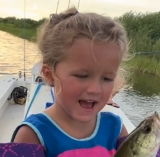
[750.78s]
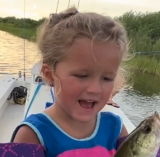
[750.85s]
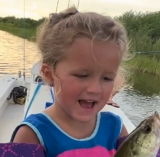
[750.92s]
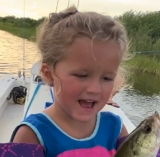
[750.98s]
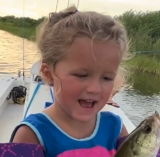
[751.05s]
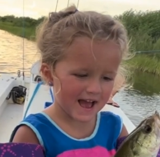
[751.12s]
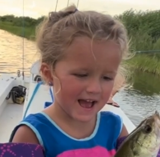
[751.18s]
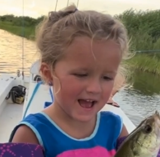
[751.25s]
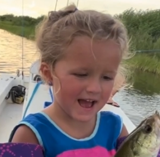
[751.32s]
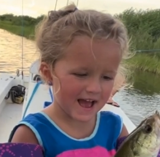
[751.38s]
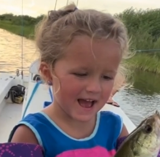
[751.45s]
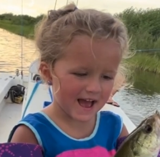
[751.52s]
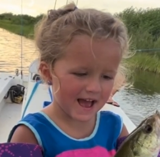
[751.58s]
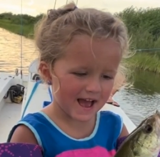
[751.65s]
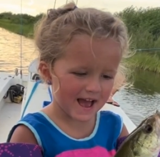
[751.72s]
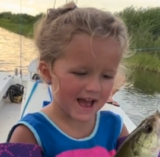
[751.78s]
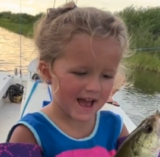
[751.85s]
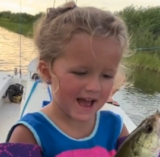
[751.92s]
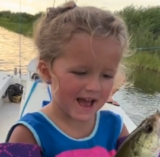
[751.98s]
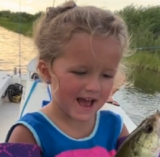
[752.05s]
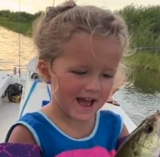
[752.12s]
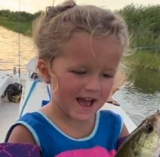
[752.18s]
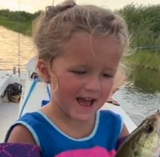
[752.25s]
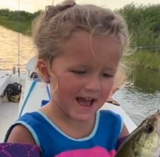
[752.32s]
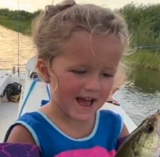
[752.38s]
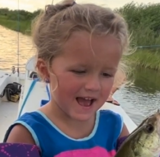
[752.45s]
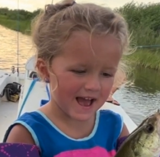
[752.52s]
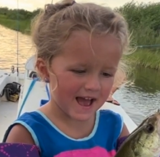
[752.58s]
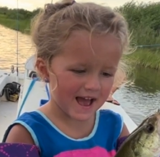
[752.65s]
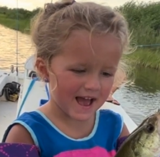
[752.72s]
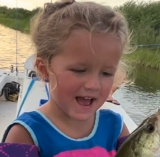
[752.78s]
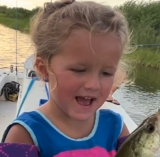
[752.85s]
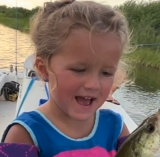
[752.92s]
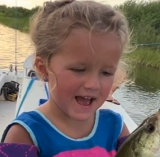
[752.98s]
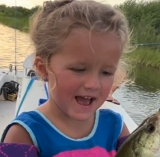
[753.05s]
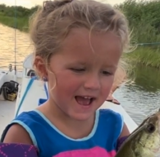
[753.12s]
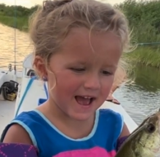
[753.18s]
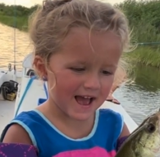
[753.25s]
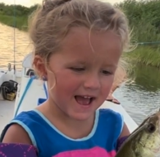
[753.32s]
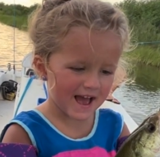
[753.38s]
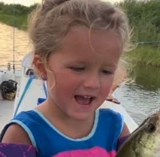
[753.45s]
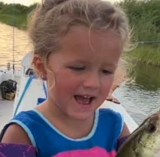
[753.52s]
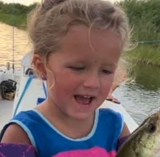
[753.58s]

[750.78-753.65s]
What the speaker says: [no speech]